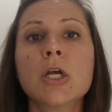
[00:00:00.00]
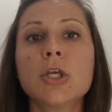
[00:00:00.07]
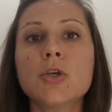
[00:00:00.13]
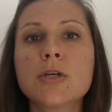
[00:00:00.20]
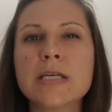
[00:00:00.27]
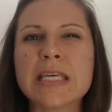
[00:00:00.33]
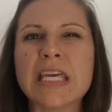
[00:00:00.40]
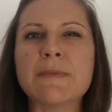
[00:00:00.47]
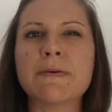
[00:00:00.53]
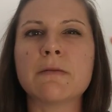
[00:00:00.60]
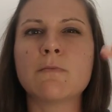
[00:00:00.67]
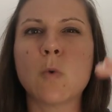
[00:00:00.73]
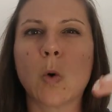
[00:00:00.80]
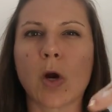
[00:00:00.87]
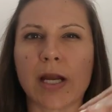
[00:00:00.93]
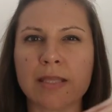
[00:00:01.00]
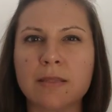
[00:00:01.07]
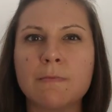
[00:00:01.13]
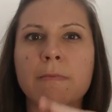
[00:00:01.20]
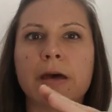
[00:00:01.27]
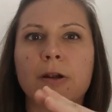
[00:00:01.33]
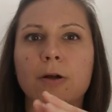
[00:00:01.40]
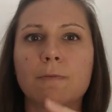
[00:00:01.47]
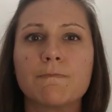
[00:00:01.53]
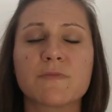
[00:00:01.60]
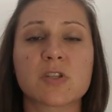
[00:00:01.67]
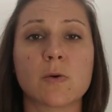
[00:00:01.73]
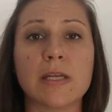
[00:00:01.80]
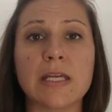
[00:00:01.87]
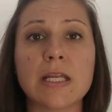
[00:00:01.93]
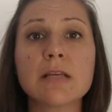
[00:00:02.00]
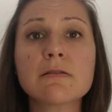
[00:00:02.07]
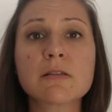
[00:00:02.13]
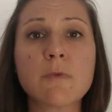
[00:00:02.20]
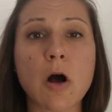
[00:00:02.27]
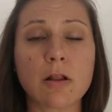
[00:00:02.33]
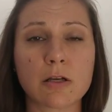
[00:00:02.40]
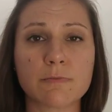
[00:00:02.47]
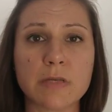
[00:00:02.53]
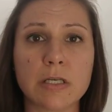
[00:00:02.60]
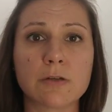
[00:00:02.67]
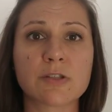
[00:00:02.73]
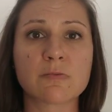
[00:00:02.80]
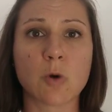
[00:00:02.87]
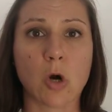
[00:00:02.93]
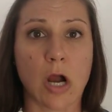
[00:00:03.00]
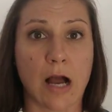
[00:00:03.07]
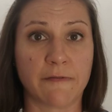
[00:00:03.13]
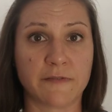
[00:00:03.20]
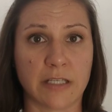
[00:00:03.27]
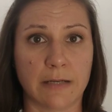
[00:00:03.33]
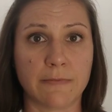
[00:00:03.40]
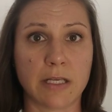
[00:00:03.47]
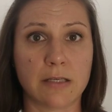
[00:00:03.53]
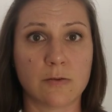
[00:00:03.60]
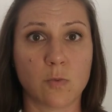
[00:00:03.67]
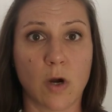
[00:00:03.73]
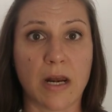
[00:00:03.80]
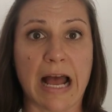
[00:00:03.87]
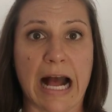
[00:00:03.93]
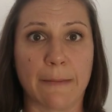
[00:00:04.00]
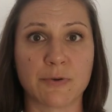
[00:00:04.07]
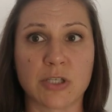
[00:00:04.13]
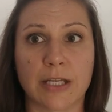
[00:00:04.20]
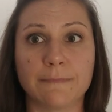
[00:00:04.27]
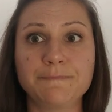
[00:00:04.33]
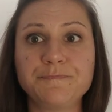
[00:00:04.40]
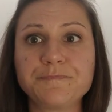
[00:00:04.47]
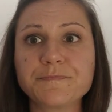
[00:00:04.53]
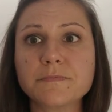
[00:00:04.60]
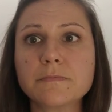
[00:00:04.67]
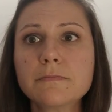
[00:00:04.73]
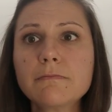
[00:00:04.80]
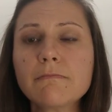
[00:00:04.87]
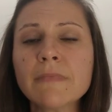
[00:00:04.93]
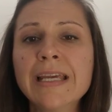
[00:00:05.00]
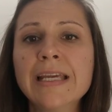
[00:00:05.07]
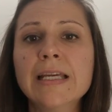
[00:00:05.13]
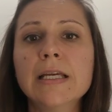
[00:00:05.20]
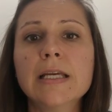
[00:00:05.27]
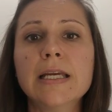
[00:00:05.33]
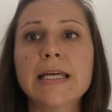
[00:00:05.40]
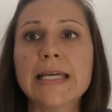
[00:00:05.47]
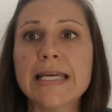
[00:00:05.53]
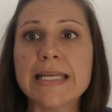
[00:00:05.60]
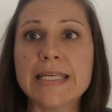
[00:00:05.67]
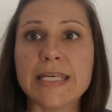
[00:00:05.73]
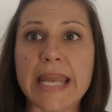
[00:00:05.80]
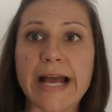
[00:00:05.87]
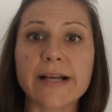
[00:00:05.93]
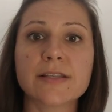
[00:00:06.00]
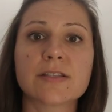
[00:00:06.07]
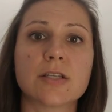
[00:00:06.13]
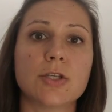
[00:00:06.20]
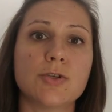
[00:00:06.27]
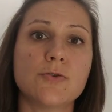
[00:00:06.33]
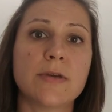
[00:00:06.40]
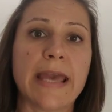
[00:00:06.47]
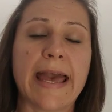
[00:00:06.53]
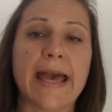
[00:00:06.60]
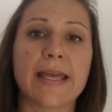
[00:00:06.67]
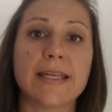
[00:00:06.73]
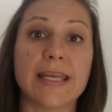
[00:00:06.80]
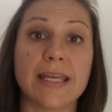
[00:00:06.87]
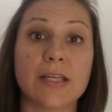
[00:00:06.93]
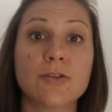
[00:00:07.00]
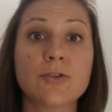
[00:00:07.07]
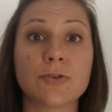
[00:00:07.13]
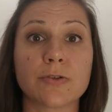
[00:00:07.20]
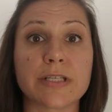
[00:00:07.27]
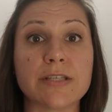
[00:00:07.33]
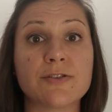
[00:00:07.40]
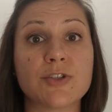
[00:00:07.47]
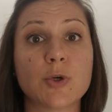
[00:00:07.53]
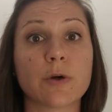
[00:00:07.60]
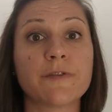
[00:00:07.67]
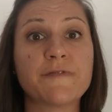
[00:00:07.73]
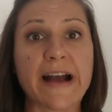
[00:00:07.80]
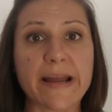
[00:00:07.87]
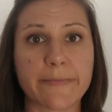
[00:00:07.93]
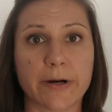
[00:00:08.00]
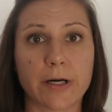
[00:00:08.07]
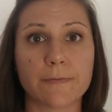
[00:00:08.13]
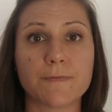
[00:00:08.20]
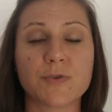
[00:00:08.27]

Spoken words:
you can keep it more in the middle. So eating smaller meals more often is one option. Next, you can increase your fiber.